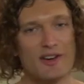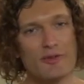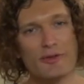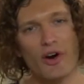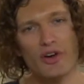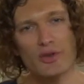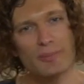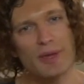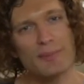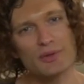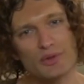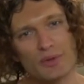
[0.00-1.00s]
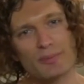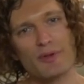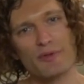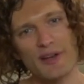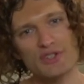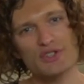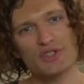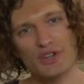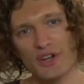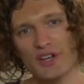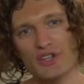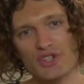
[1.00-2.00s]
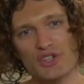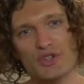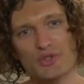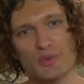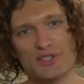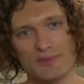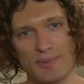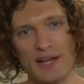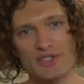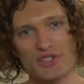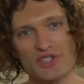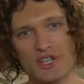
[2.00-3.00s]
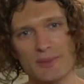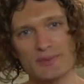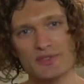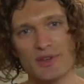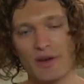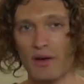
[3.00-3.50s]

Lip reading: For all you people doing professional cooking shows with sponsorships,